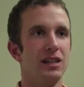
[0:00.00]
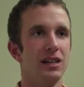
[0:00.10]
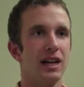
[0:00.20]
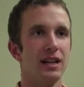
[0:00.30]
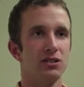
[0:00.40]

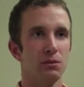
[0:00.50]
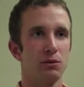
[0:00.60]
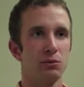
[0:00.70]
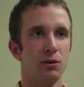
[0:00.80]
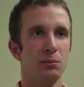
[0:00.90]
it had so
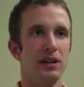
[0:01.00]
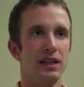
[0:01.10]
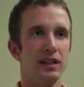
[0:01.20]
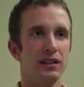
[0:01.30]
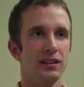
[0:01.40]
much more
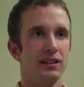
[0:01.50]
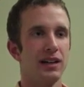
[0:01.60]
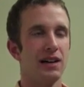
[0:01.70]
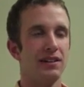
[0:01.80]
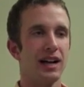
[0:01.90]
meaning
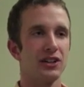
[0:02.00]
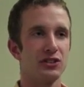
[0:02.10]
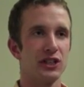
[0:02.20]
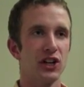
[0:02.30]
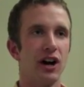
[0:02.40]
having
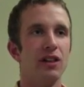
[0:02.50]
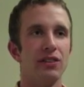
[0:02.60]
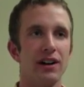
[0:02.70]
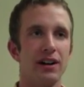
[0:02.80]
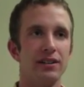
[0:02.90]
actually gone
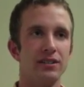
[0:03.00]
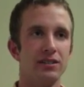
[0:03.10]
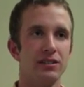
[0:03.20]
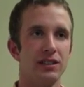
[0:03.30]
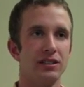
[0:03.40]
there and
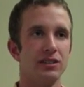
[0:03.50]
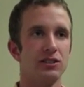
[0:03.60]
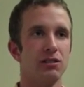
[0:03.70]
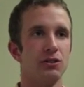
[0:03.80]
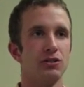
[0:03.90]
seen the
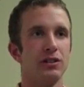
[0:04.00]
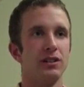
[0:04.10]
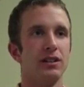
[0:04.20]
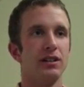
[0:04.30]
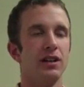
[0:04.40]
children
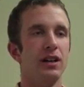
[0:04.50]
and